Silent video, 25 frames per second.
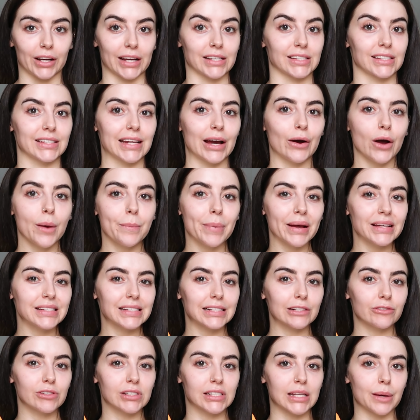Okay, so now I
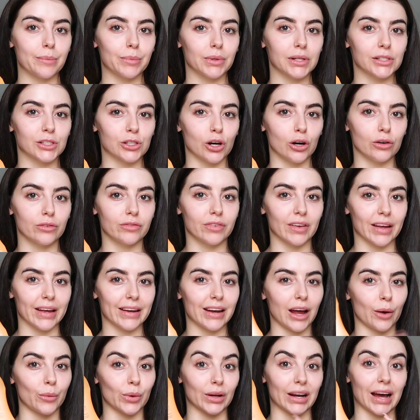basically resemble a
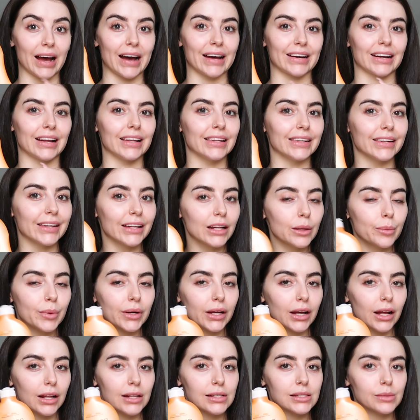dolphin. I wanna add a little
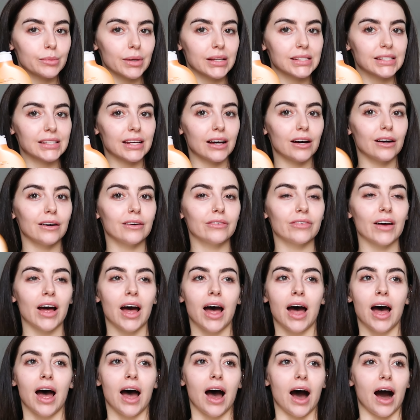bit of color to myself.
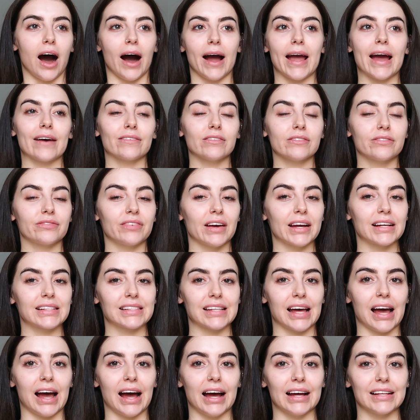I haven't
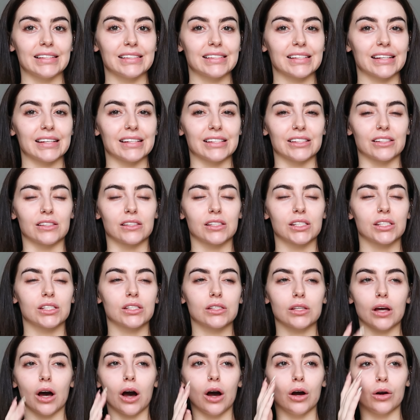faked tanned in
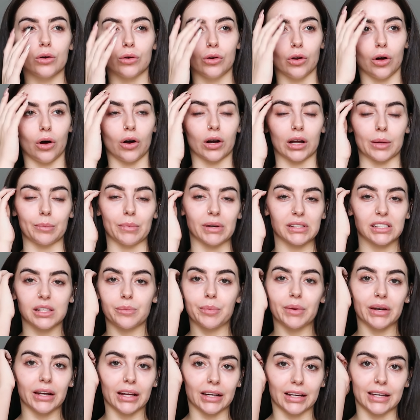so long. It must
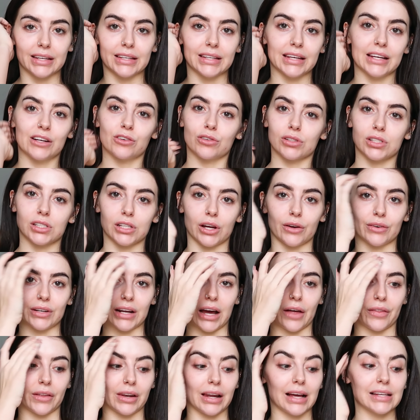have been like a year or so
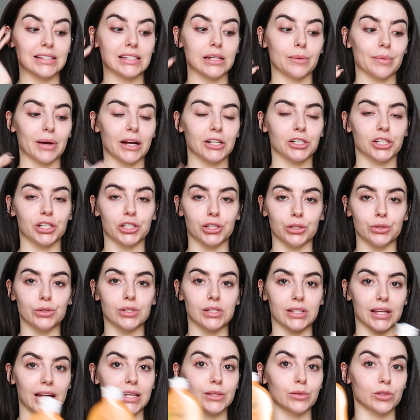now. The last time I actually
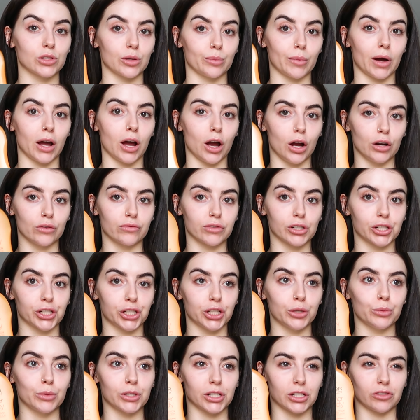used this was on my Ofra
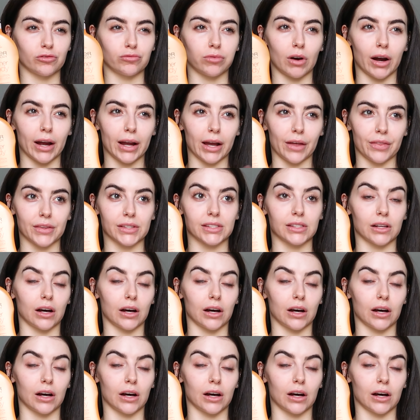shoot, which is right at the